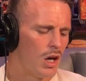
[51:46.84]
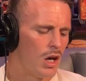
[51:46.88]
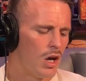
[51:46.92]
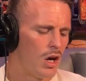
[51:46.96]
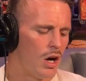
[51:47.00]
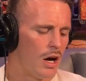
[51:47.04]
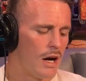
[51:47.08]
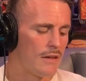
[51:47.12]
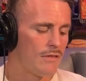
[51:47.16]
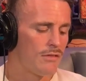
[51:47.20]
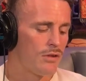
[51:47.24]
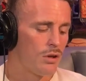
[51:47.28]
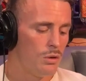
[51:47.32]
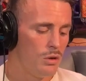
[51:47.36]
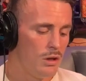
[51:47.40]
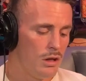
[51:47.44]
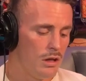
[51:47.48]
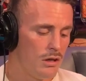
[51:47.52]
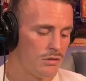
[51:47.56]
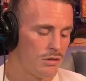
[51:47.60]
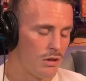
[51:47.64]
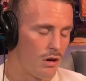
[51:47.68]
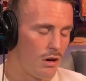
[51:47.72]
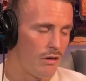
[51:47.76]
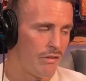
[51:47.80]
I had 2
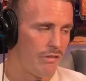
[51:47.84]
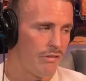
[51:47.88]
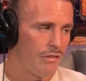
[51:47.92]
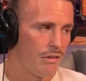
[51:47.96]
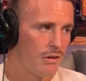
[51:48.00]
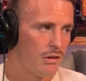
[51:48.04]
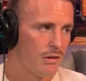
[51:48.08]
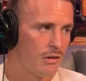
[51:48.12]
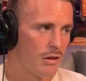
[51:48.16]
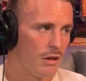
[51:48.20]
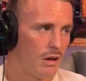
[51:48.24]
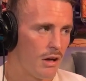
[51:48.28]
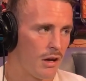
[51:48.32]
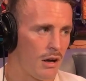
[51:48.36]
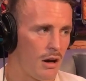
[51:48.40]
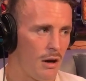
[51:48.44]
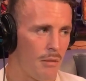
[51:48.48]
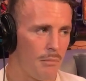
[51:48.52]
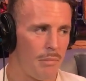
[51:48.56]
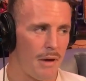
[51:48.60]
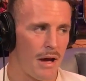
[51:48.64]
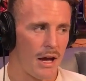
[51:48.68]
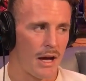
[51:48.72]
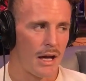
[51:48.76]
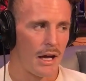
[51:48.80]
years off. I
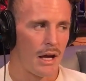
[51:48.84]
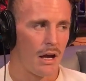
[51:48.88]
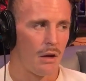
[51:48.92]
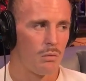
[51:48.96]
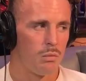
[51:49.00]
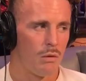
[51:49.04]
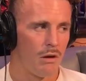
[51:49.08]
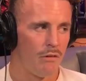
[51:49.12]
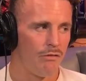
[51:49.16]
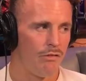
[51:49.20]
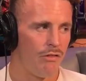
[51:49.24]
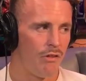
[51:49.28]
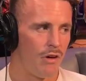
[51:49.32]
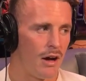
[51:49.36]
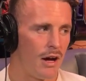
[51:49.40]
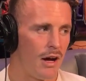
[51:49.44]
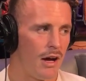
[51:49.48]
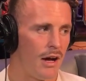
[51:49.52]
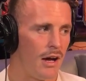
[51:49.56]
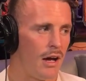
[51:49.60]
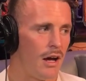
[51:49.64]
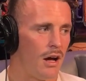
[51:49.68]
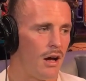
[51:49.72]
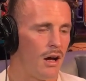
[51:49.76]
come back and I had one fight.